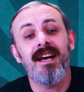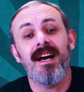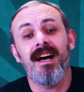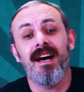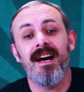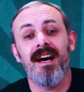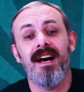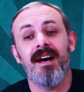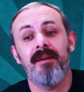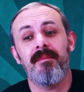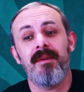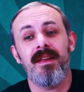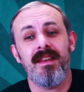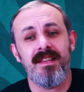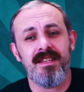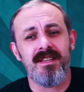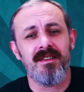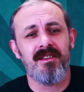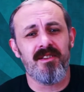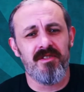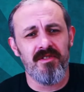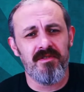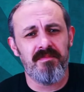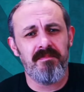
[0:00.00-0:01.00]
and it's
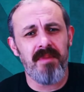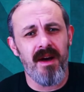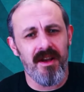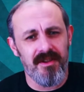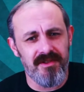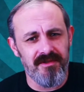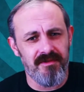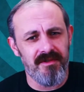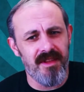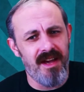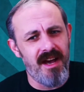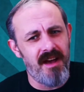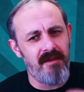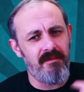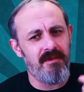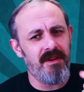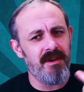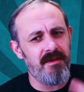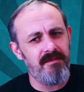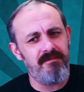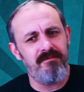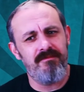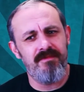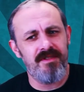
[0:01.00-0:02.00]
a good puzzle that I
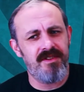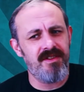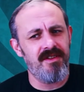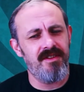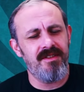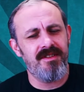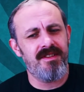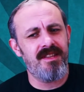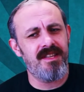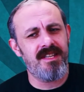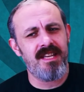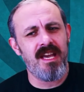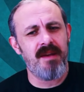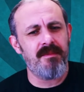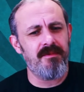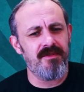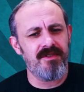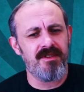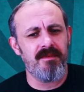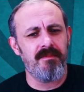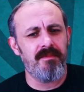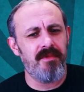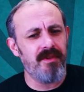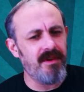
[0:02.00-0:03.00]
want to return to the table
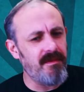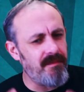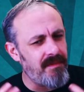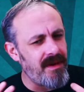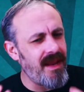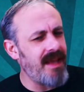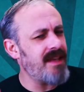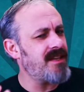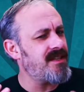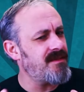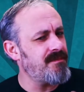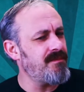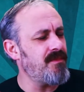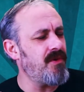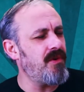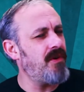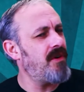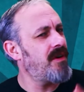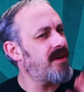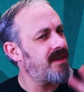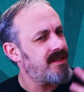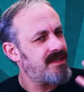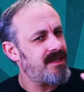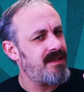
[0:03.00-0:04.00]
at some point and play some
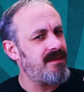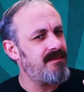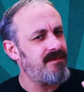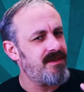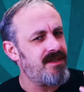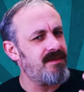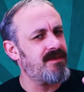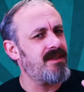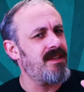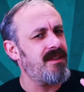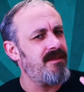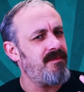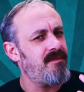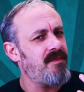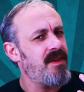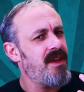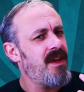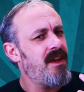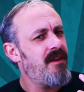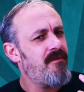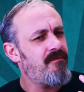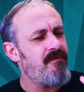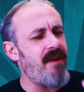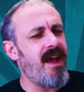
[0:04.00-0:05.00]
more, because it was the
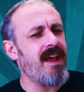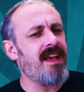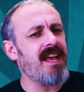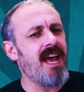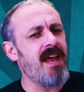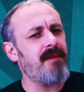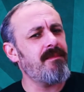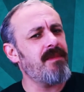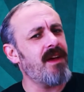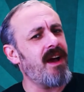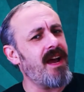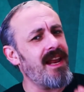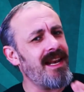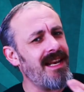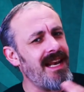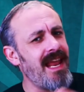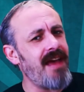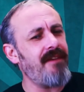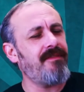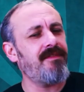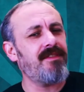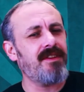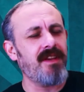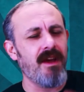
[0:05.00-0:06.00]
rare game that I
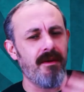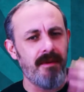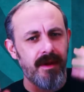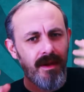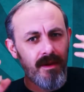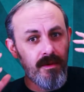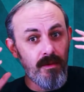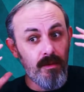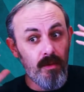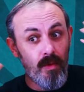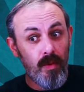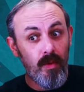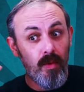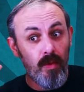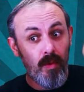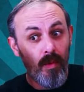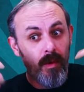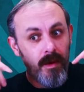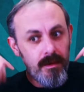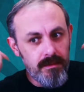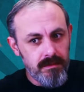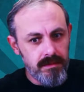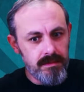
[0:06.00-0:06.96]
left going, ooh,